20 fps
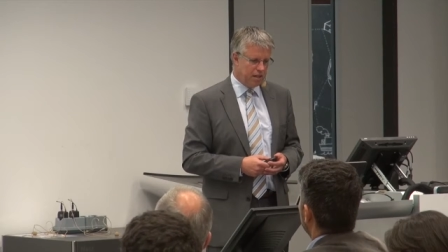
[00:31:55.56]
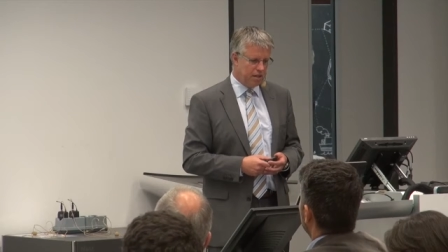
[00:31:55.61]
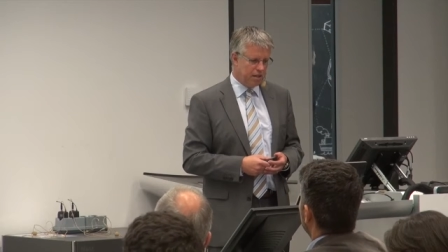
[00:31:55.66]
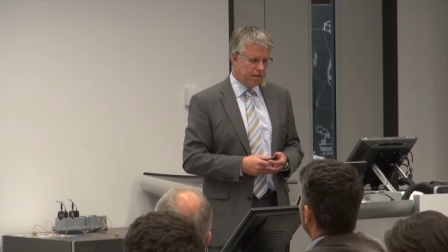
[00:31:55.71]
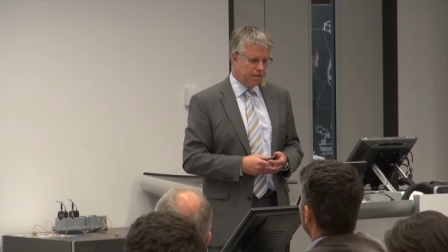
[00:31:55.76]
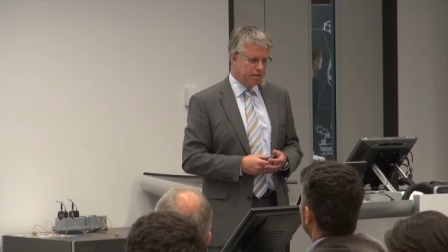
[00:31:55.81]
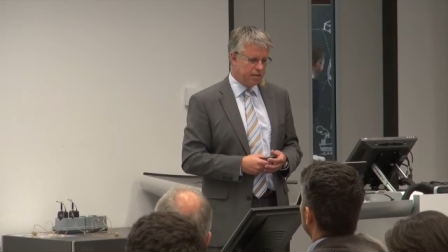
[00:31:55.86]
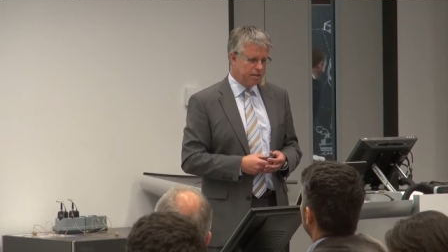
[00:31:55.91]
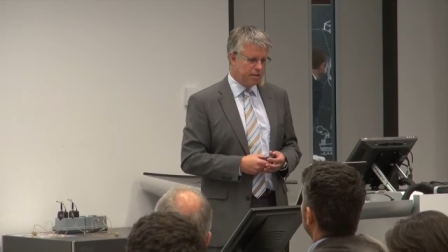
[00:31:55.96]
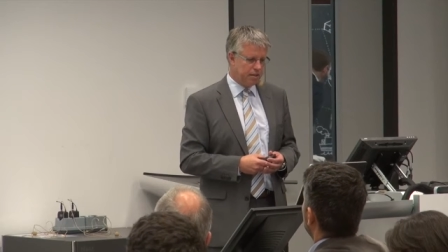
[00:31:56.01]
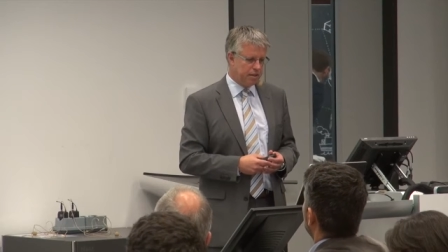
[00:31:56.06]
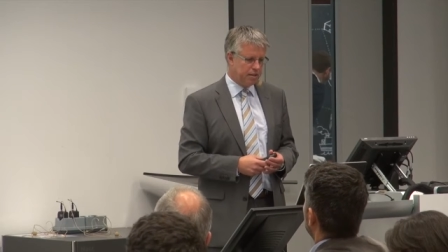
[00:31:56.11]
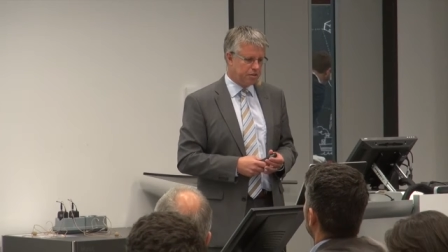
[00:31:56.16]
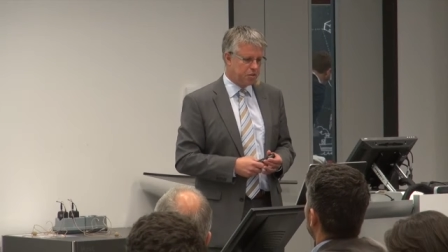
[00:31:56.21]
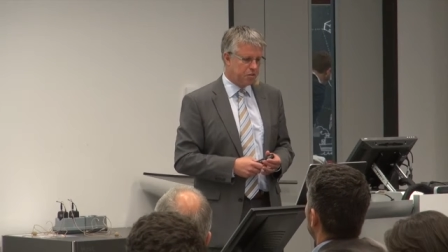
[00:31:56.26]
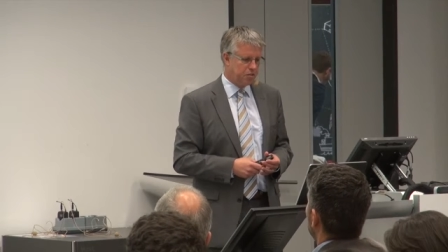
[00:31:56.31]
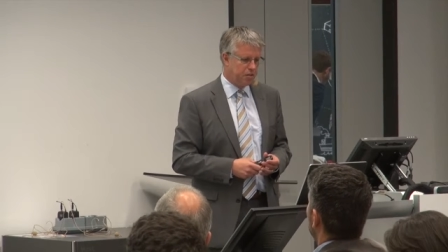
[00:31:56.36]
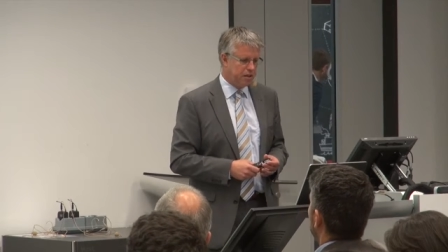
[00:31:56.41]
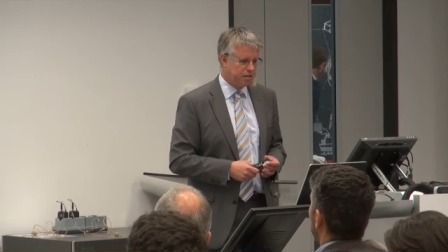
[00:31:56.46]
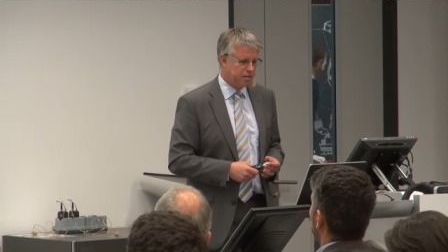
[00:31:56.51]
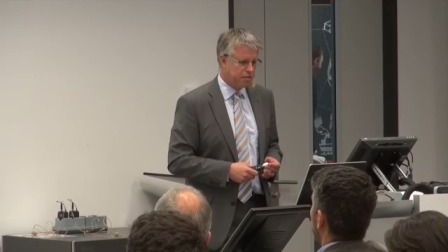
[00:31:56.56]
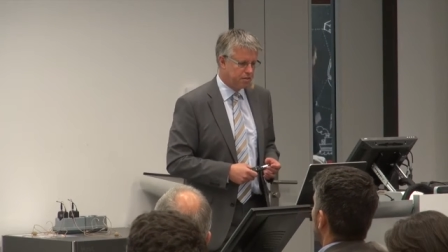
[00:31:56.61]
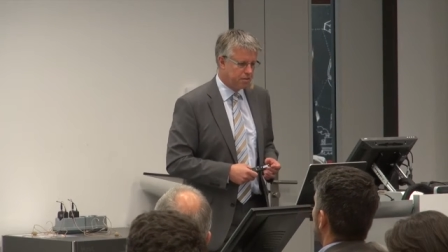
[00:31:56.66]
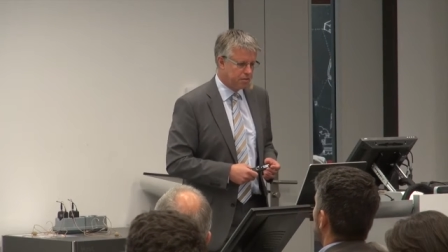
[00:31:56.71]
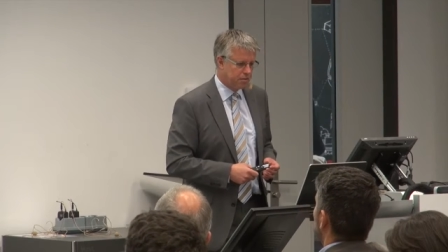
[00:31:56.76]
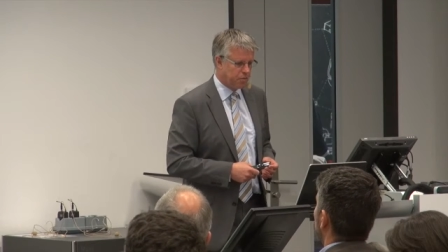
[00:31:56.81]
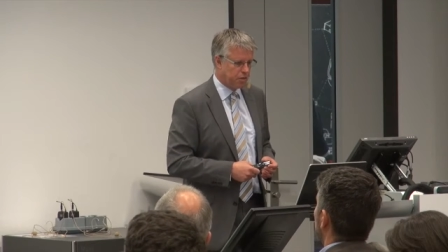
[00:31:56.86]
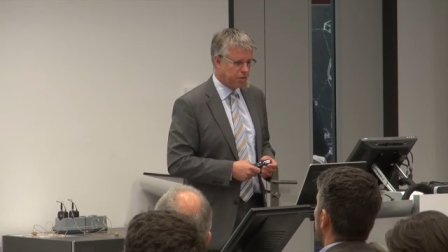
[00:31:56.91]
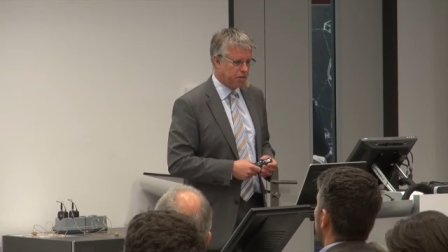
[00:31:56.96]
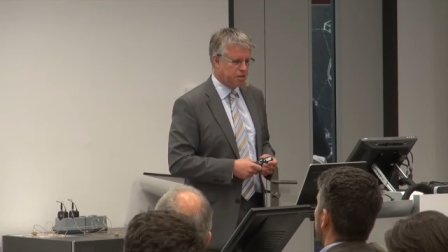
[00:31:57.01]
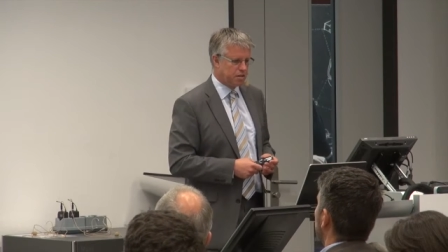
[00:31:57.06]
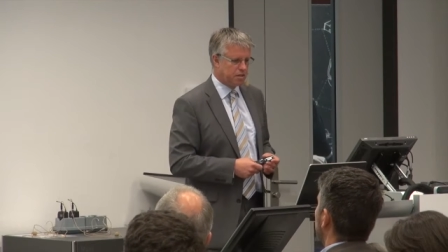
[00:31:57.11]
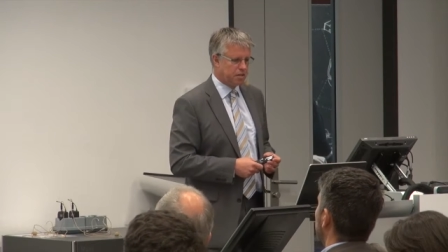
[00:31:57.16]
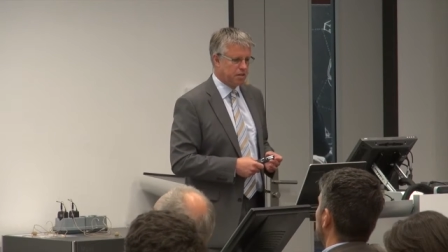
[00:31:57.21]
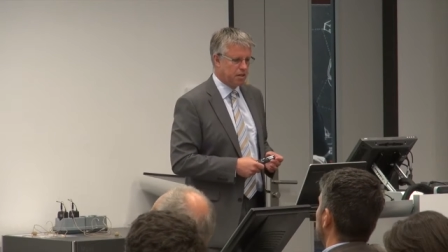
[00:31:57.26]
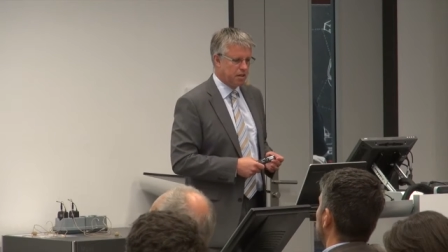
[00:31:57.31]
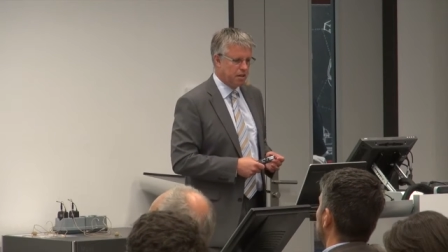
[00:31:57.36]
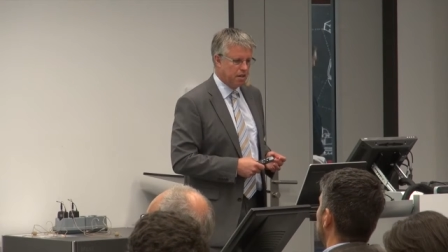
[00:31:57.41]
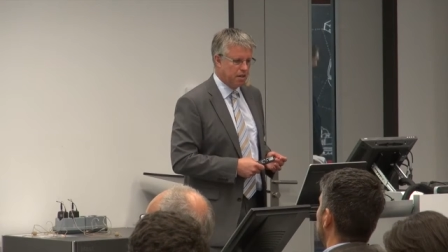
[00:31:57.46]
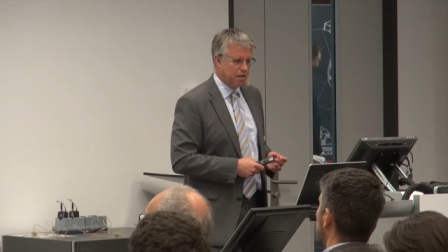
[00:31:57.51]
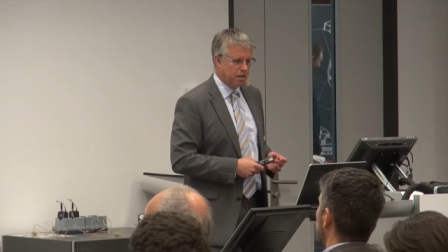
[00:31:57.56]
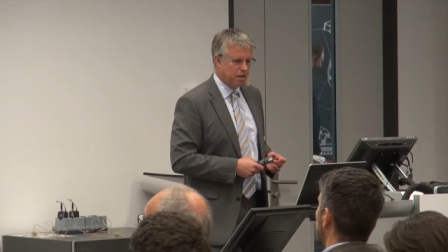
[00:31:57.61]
And the next question was,